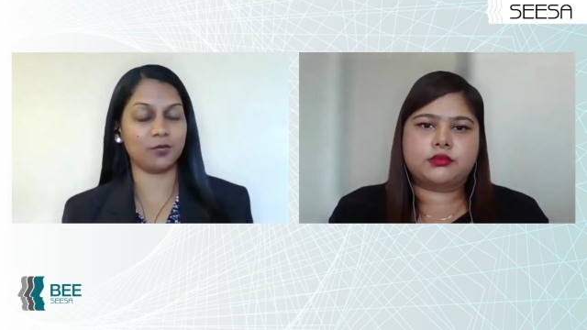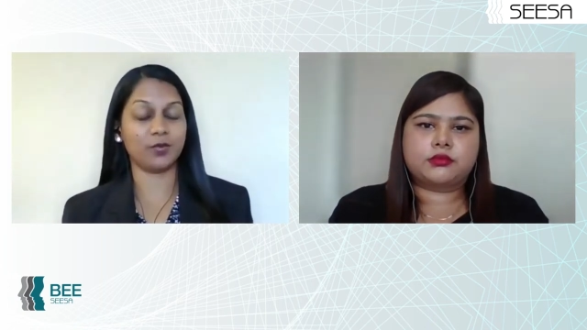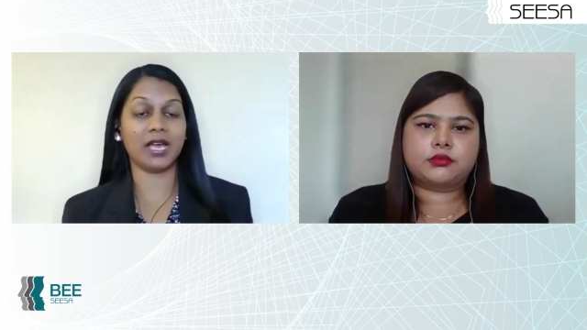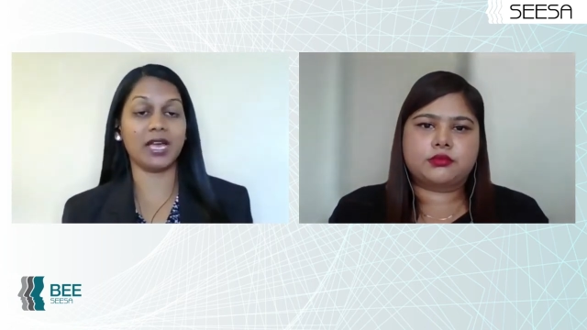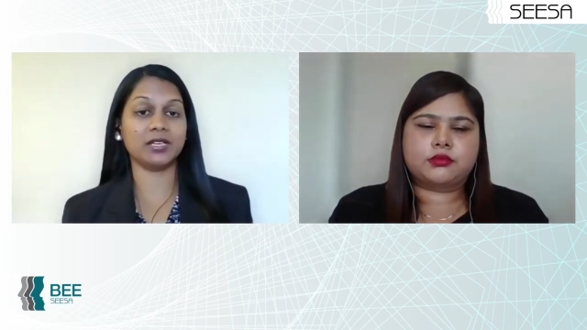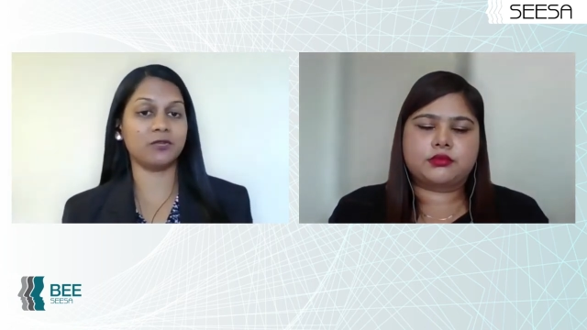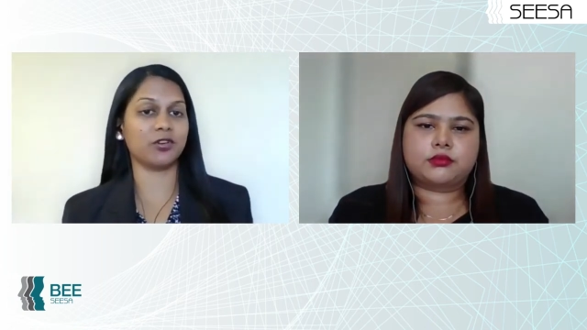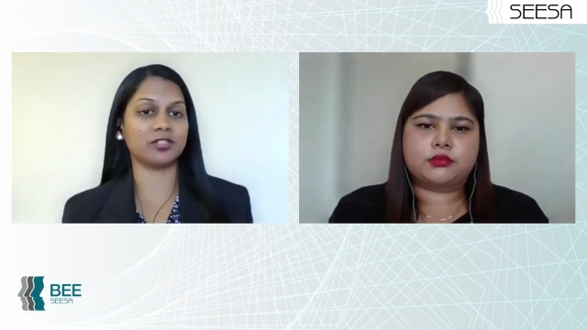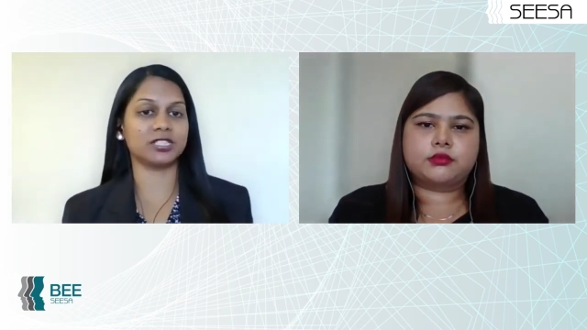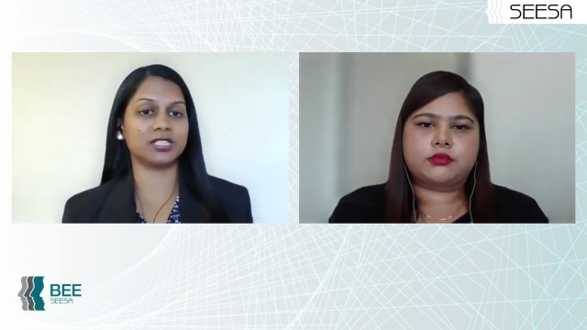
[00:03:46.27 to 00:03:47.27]
Speaker 1: we
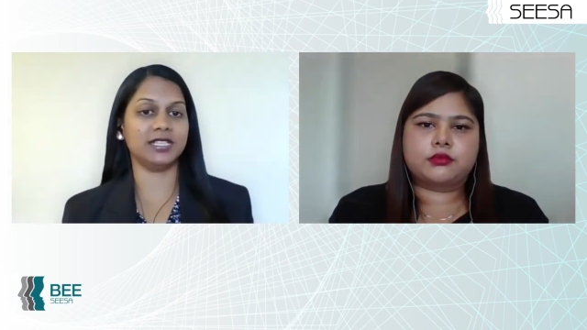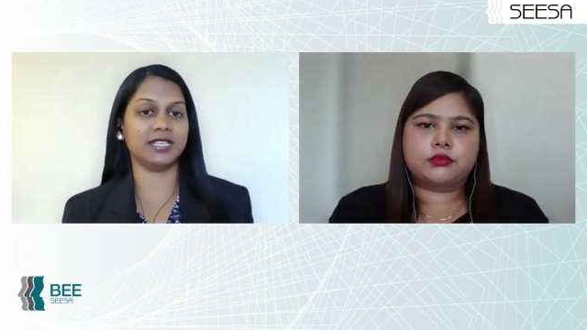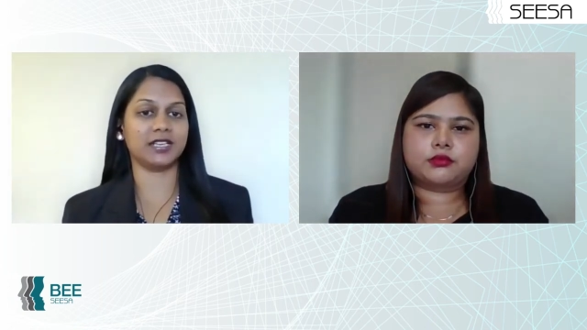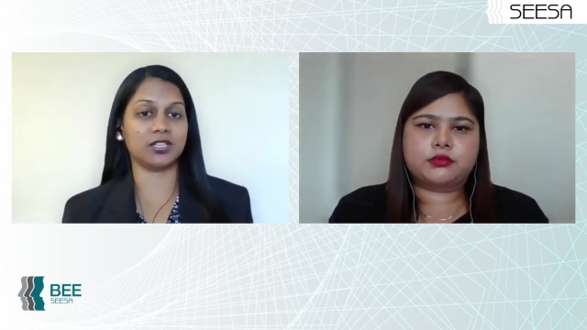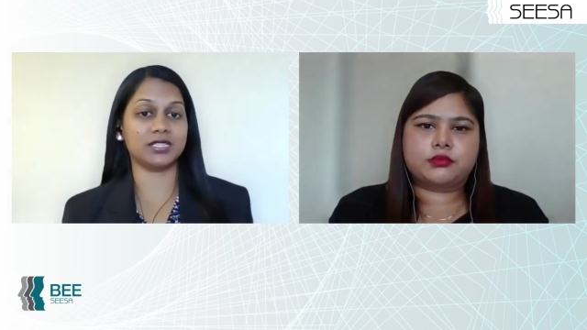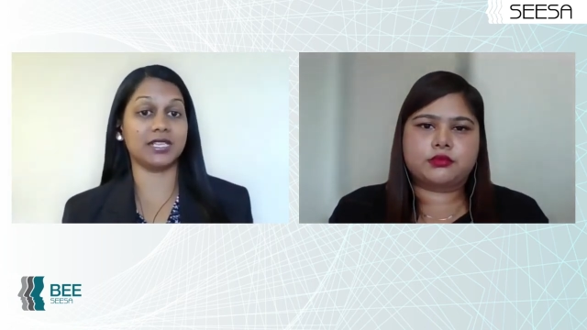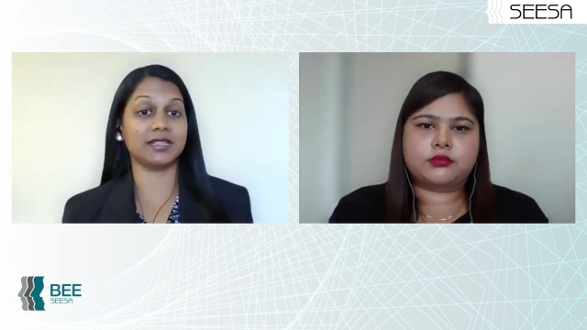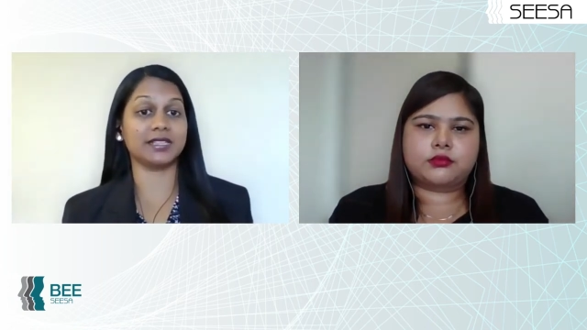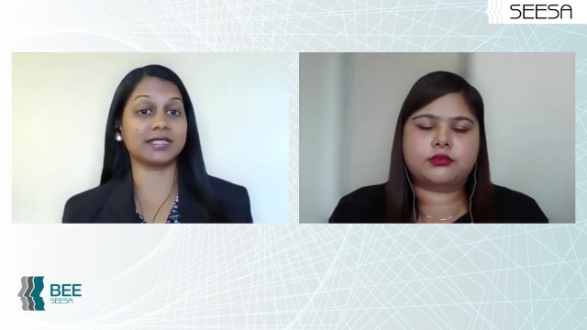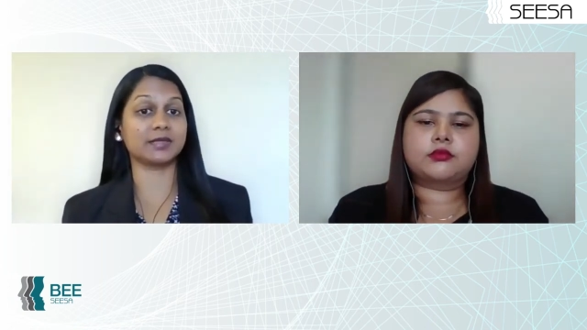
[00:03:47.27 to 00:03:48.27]
unfortunately cannot
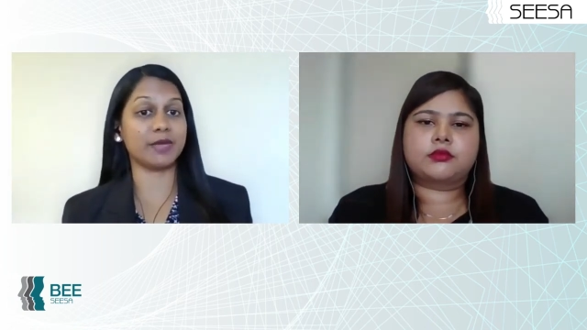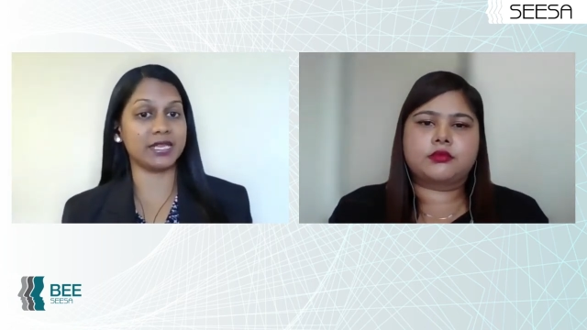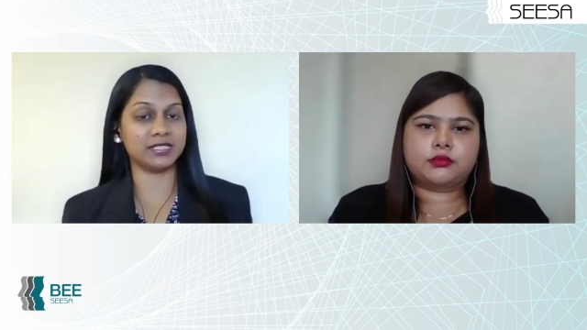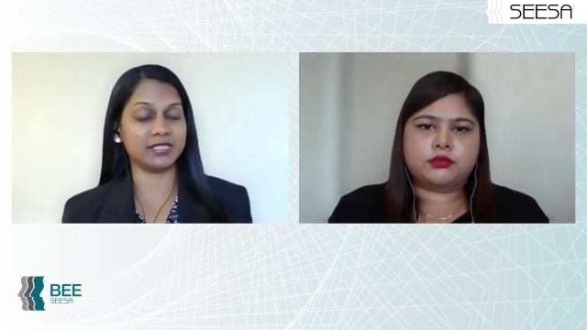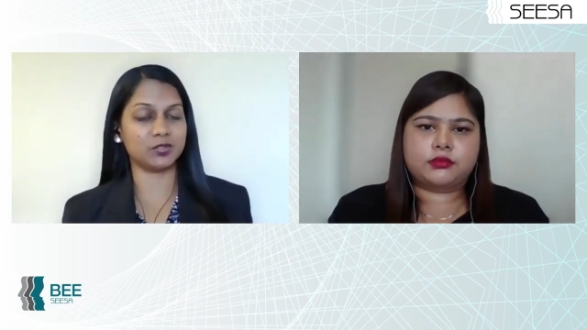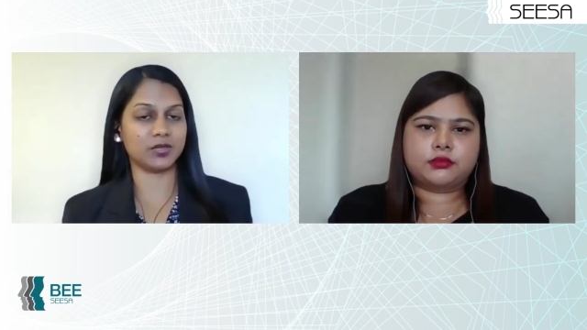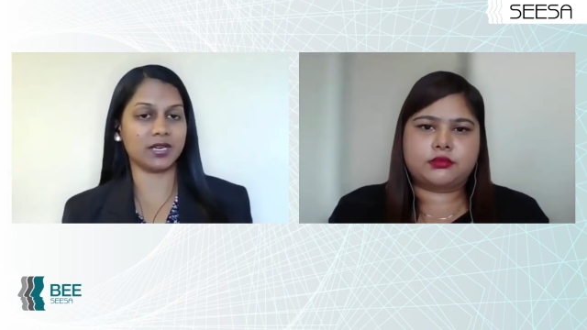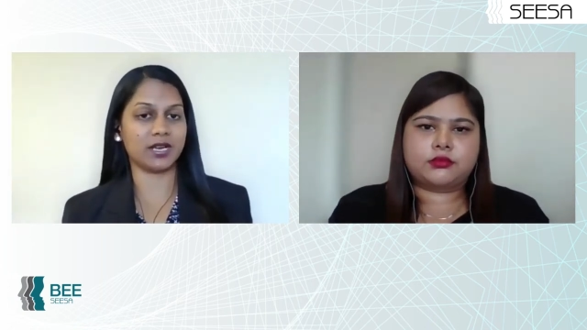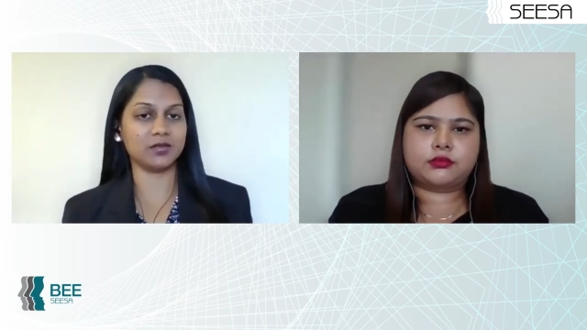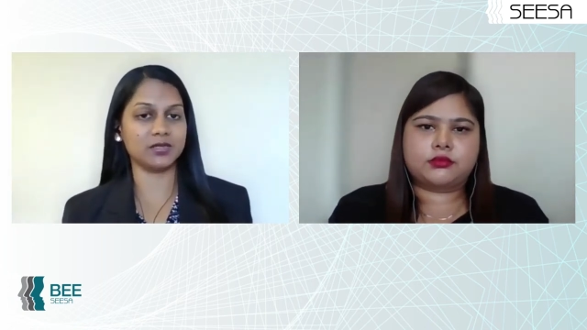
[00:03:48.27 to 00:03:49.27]
take that spend into
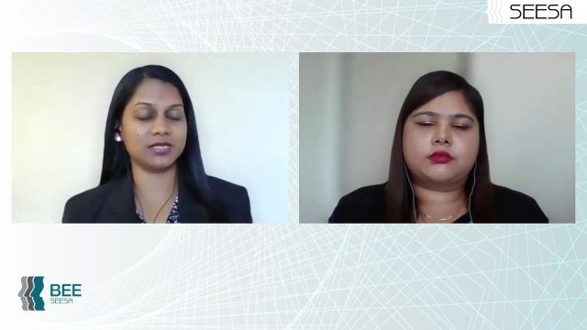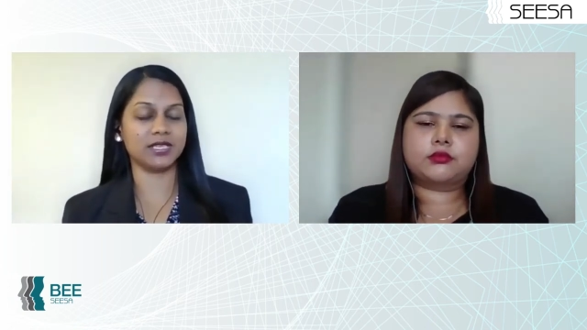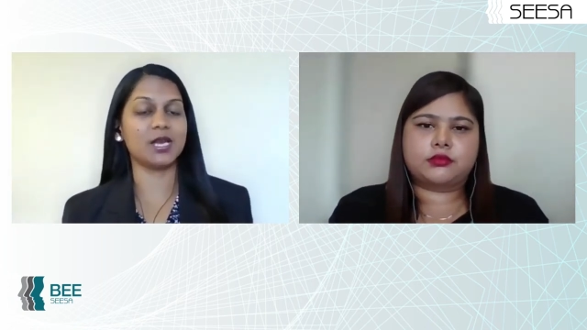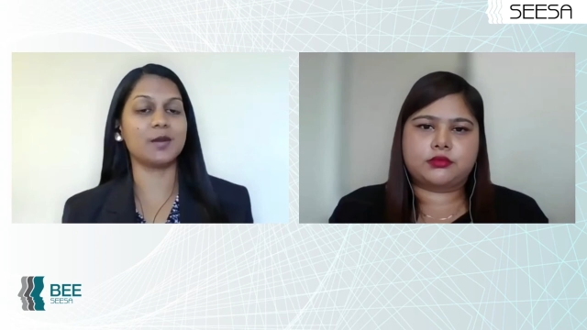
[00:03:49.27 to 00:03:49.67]
account,